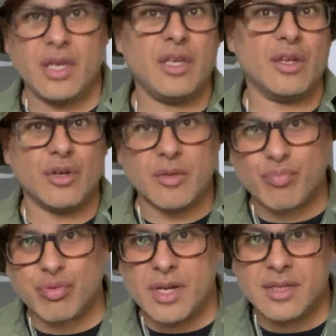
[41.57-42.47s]
you know, your
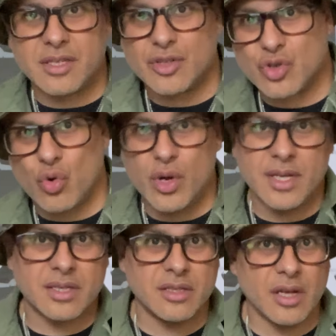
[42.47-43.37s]
prints, your
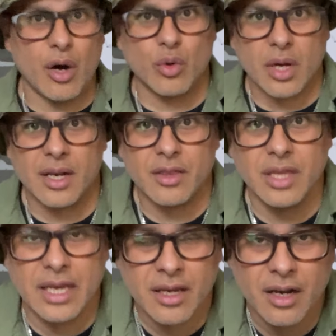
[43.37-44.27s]
toys, the whole kind of
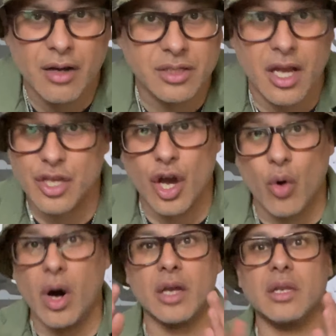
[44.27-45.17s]
thing. And I was like,
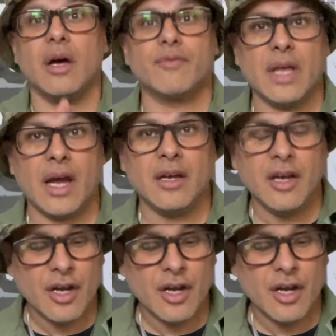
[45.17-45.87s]
yo, I'd love that.